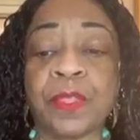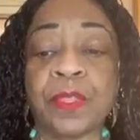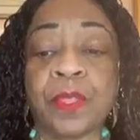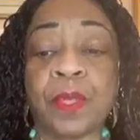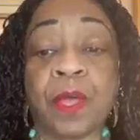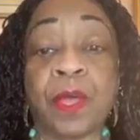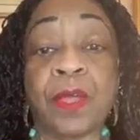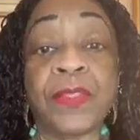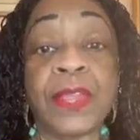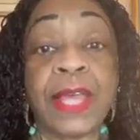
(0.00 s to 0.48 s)

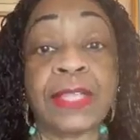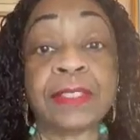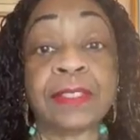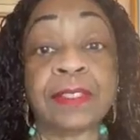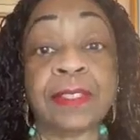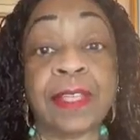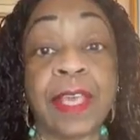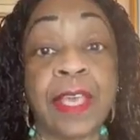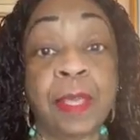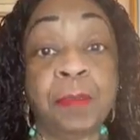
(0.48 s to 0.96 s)
on that
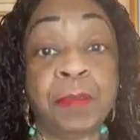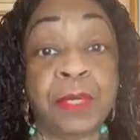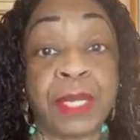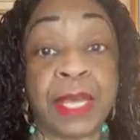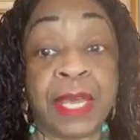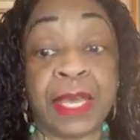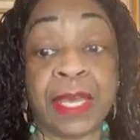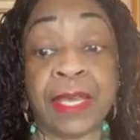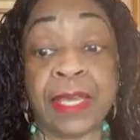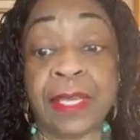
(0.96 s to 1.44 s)
same
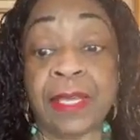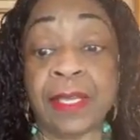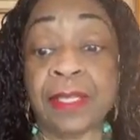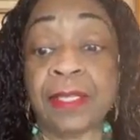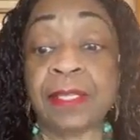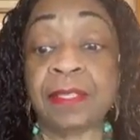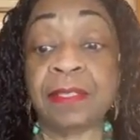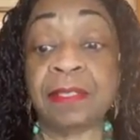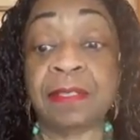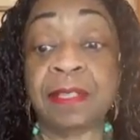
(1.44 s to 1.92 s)
day,
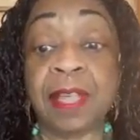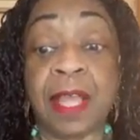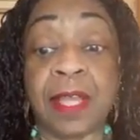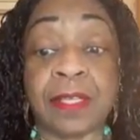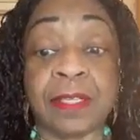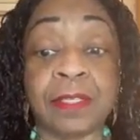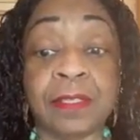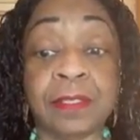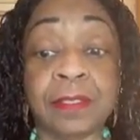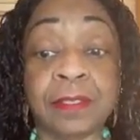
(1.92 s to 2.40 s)
the
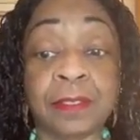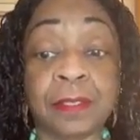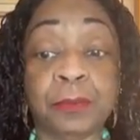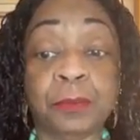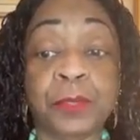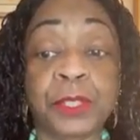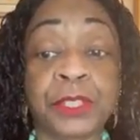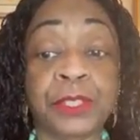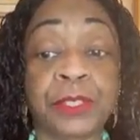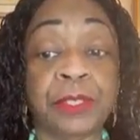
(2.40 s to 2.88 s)
sun,
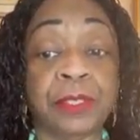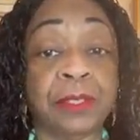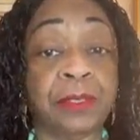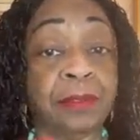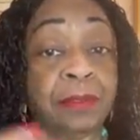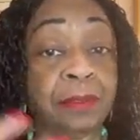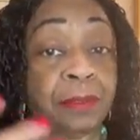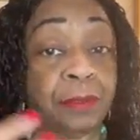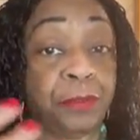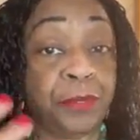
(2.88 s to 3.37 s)
which
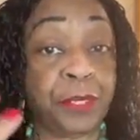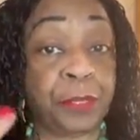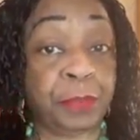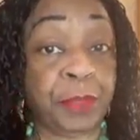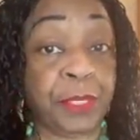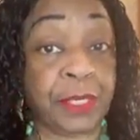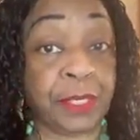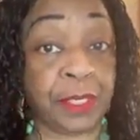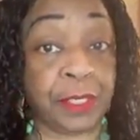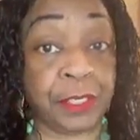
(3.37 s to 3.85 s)
is going to
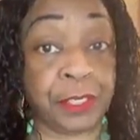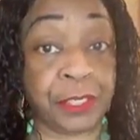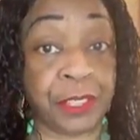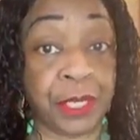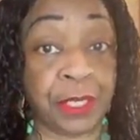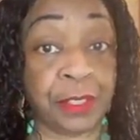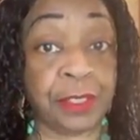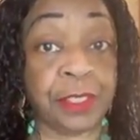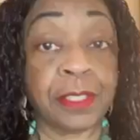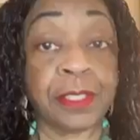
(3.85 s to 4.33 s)
be
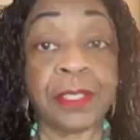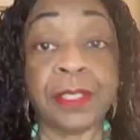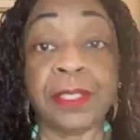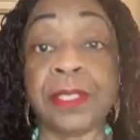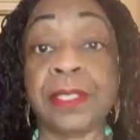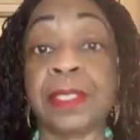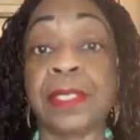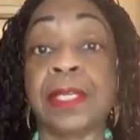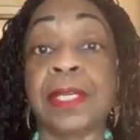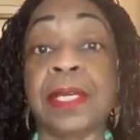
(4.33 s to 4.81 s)
conjunct
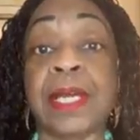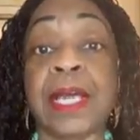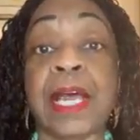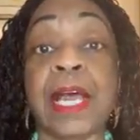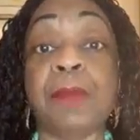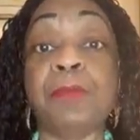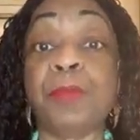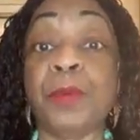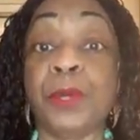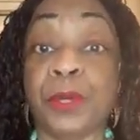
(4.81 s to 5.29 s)

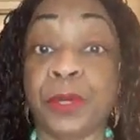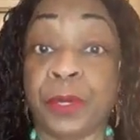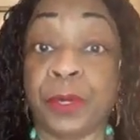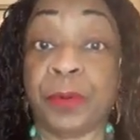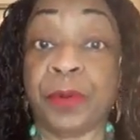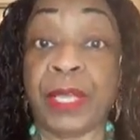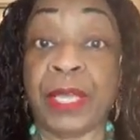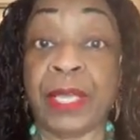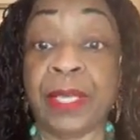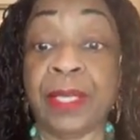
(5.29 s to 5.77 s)

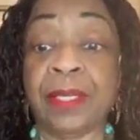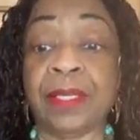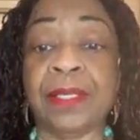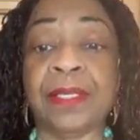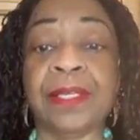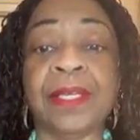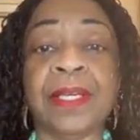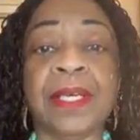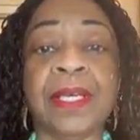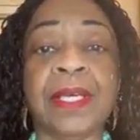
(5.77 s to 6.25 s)
Mercury,
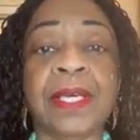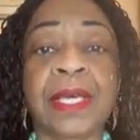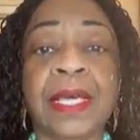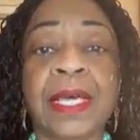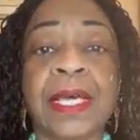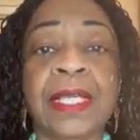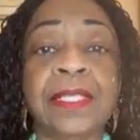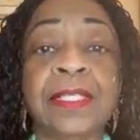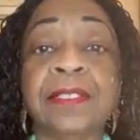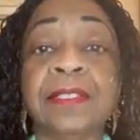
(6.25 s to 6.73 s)

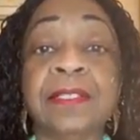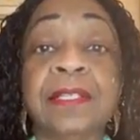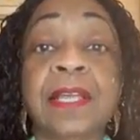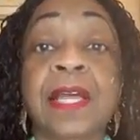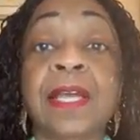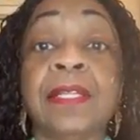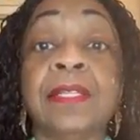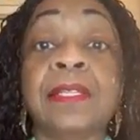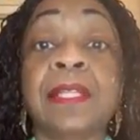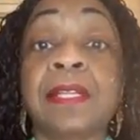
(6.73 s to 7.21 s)
the
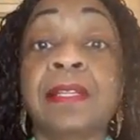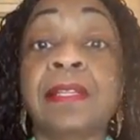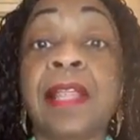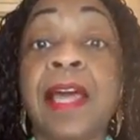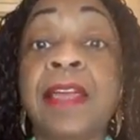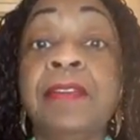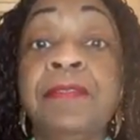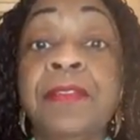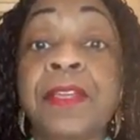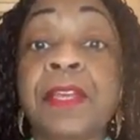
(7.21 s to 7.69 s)
sun, the
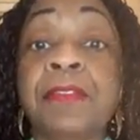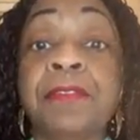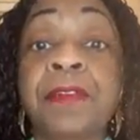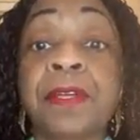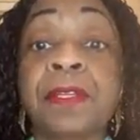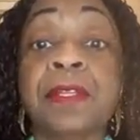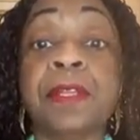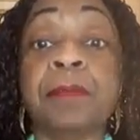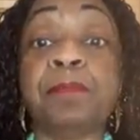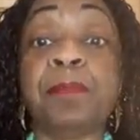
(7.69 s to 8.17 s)
life giver,
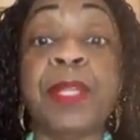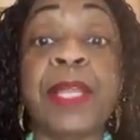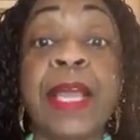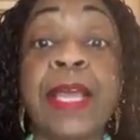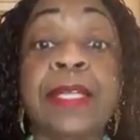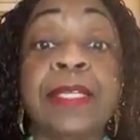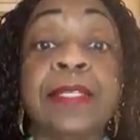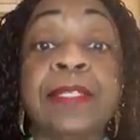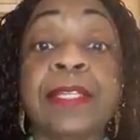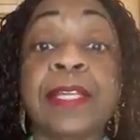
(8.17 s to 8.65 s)
the
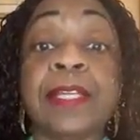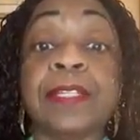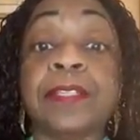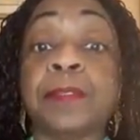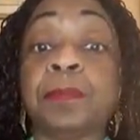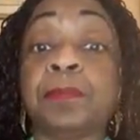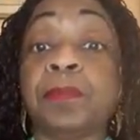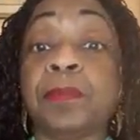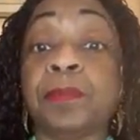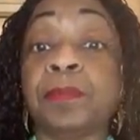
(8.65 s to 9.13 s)
planet that
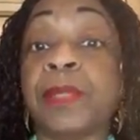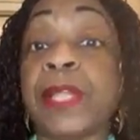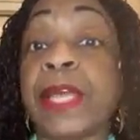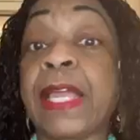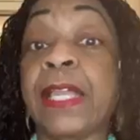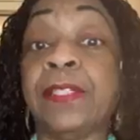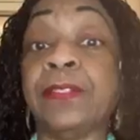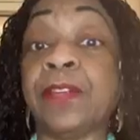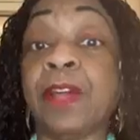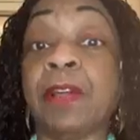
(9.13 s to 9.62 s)

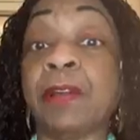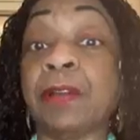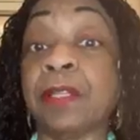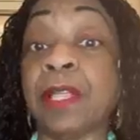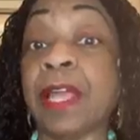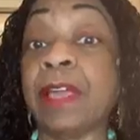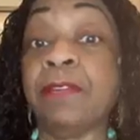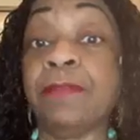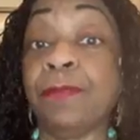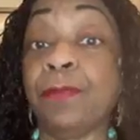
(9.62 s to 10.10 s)
explains our
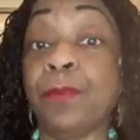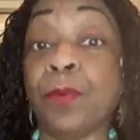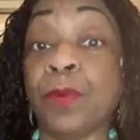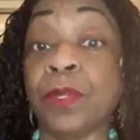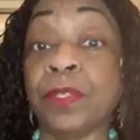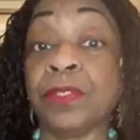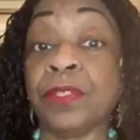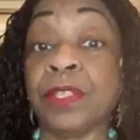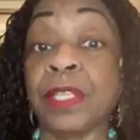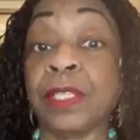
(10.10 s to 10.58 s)
life
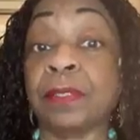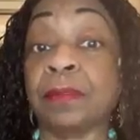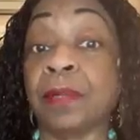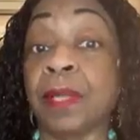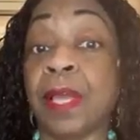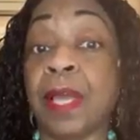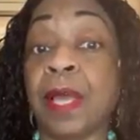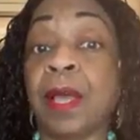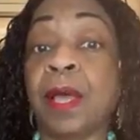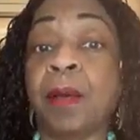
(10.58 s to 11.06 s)
force and
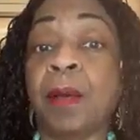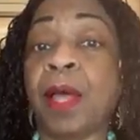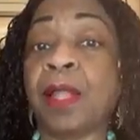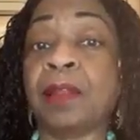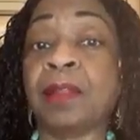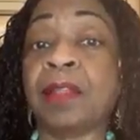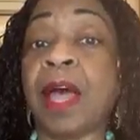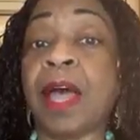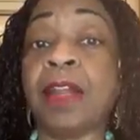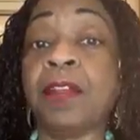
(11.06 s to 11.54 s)
a
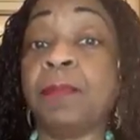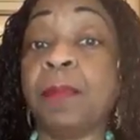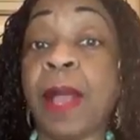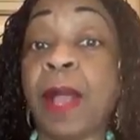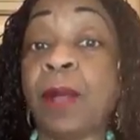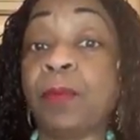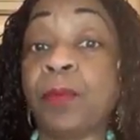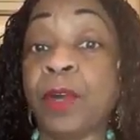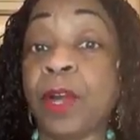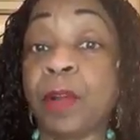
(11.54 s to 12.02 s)
lot
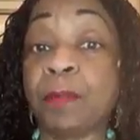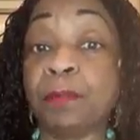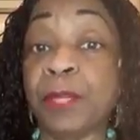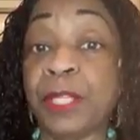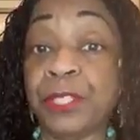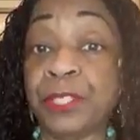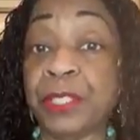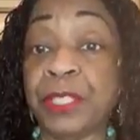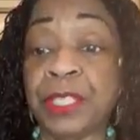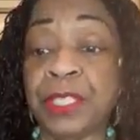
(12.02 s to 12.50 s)
about what our
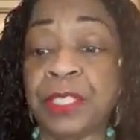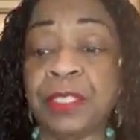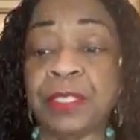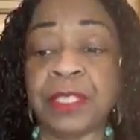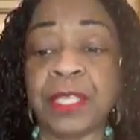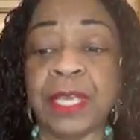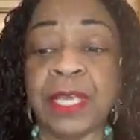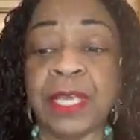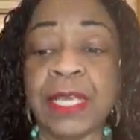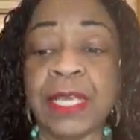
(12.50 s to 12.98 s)
mission is
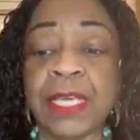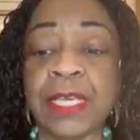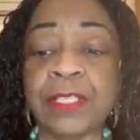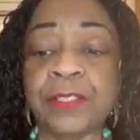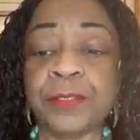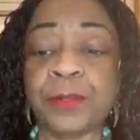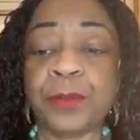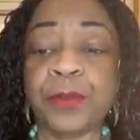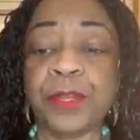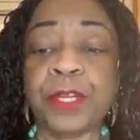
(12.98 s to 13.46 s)

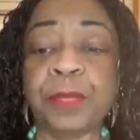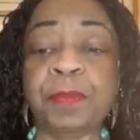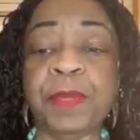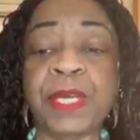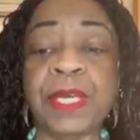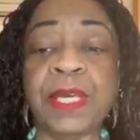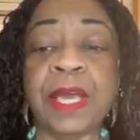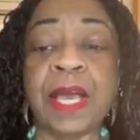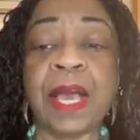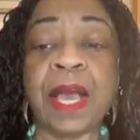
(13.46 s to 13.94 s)
going to
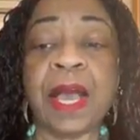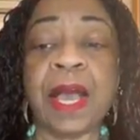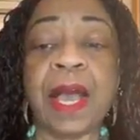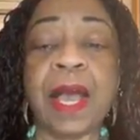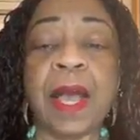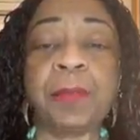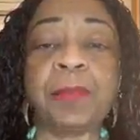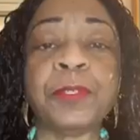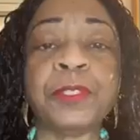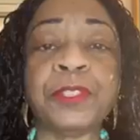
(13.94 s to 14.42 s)
be
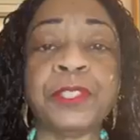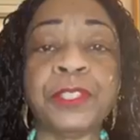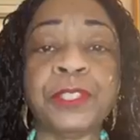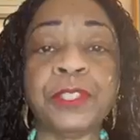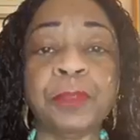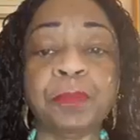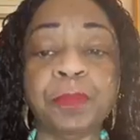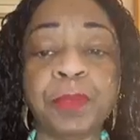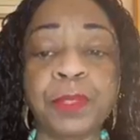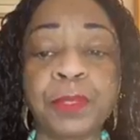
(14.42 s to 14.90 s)

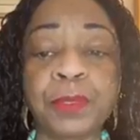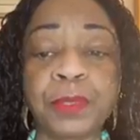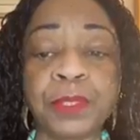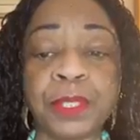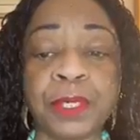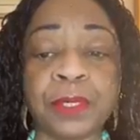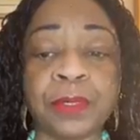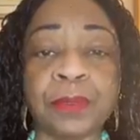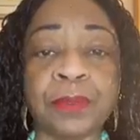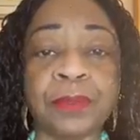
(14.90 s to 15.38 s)
opposition
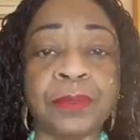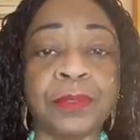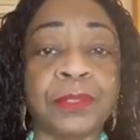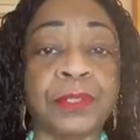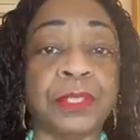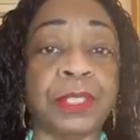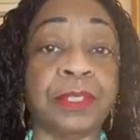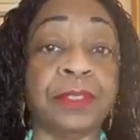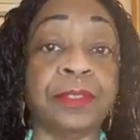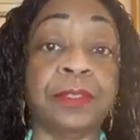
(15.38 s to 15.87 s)
Pluto,
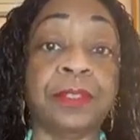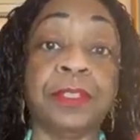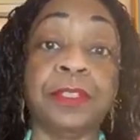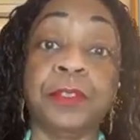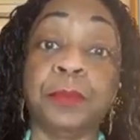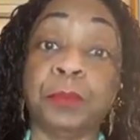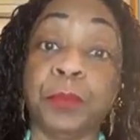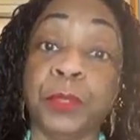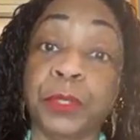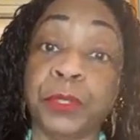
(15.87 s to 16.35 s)
just
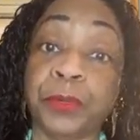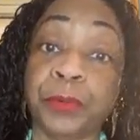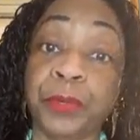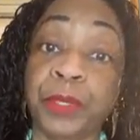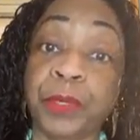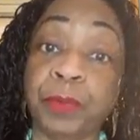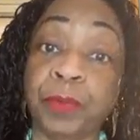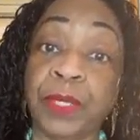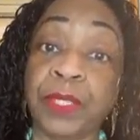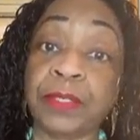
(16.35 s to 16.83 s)
as
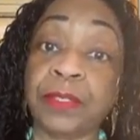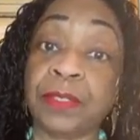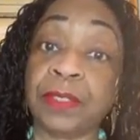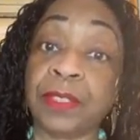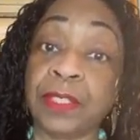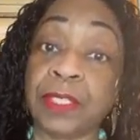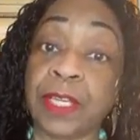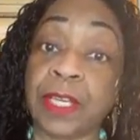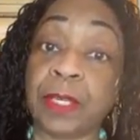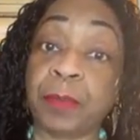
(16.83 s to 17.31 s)
Mercury was the
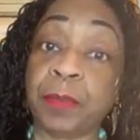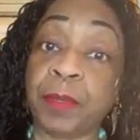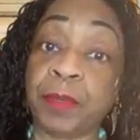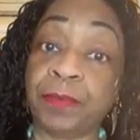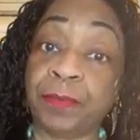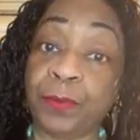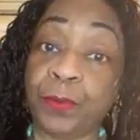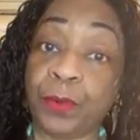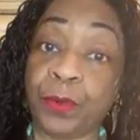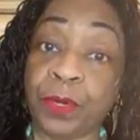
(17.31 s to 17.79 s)
day
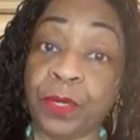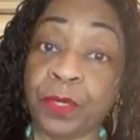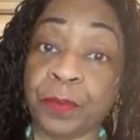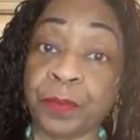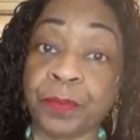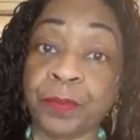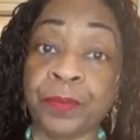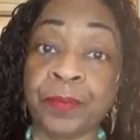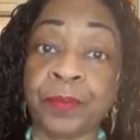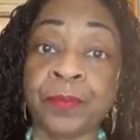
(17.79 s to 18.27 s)
before.
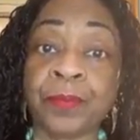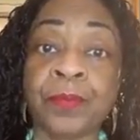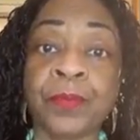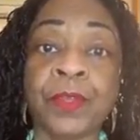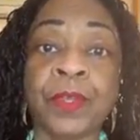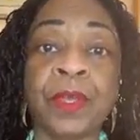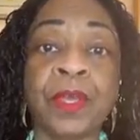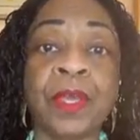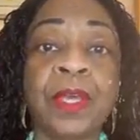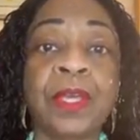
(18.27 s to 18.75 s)

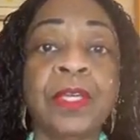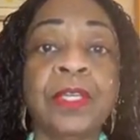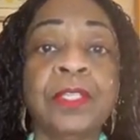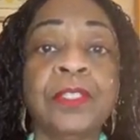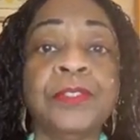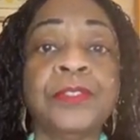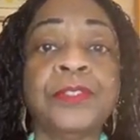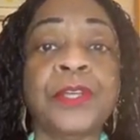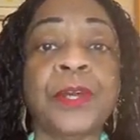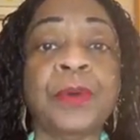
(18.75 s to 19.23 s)

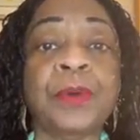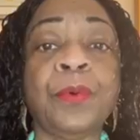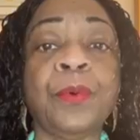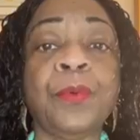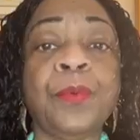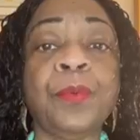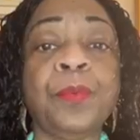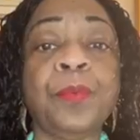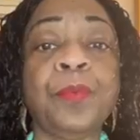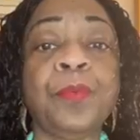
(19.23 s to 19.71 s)
So
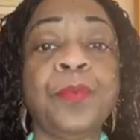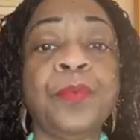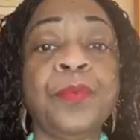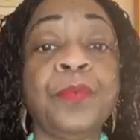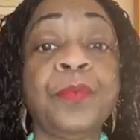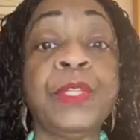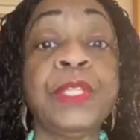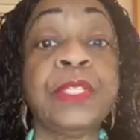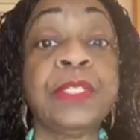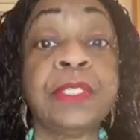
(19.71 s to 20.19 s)

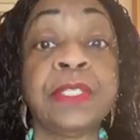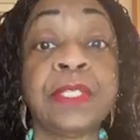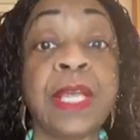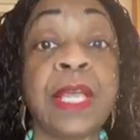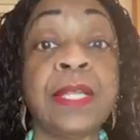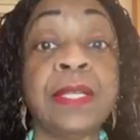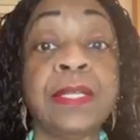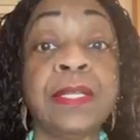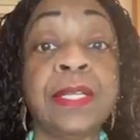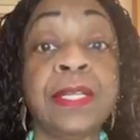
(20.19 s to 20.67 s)
when the
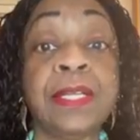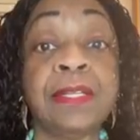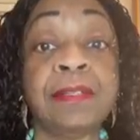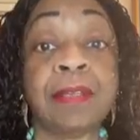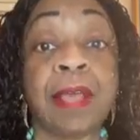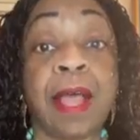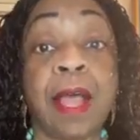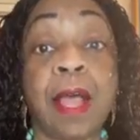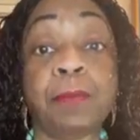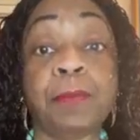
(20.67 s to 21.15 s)
sun is
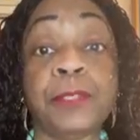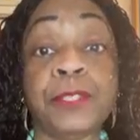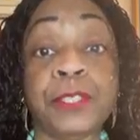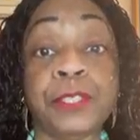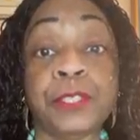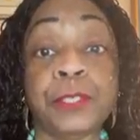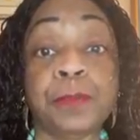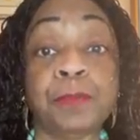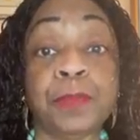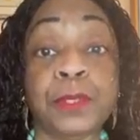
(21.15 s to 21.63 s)

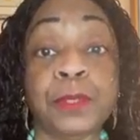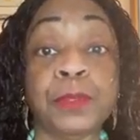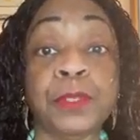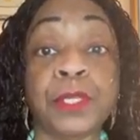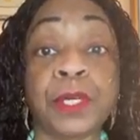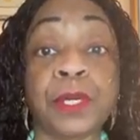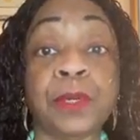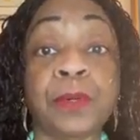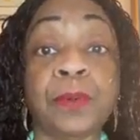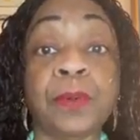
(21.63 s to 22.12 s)
opposition
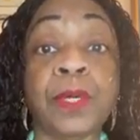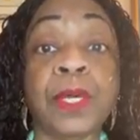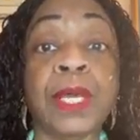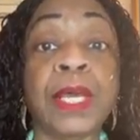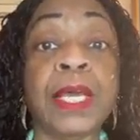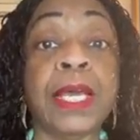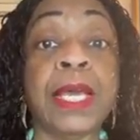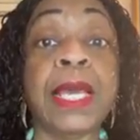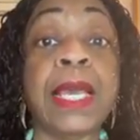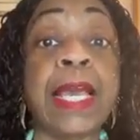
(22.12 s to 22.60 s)
Pluto,
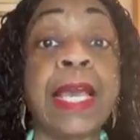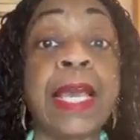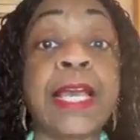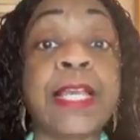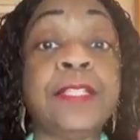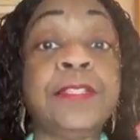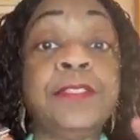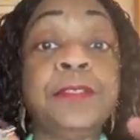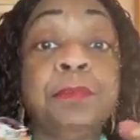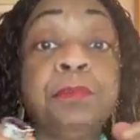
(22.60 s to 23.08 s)

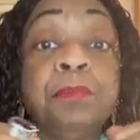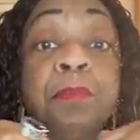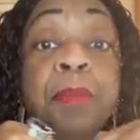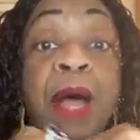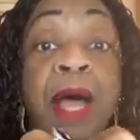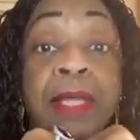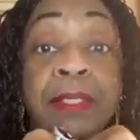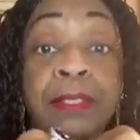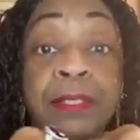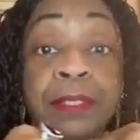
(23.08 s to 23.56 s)
heads
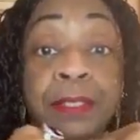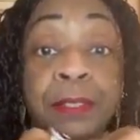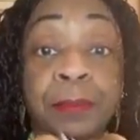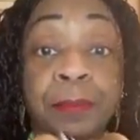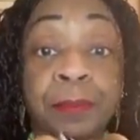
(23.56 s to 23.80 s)
butt.